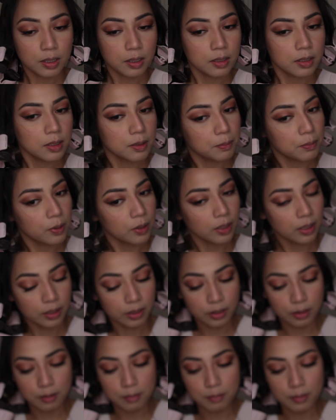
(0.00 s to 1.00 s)
Let's put a
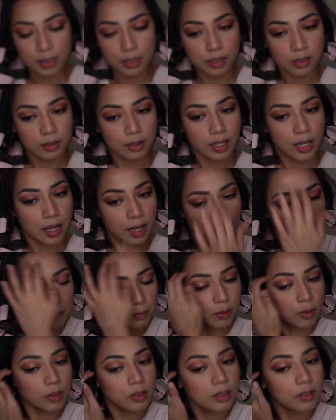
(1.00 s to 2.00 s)
little bit on the high
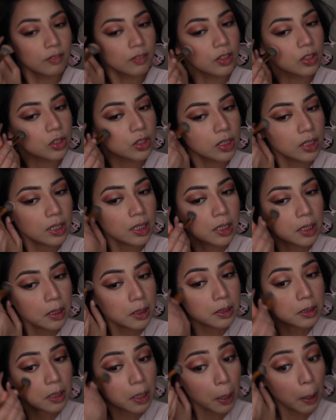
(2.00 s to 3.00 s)
points of the
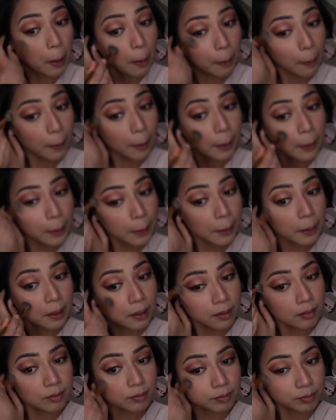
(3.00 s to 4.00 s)
cheeks right here.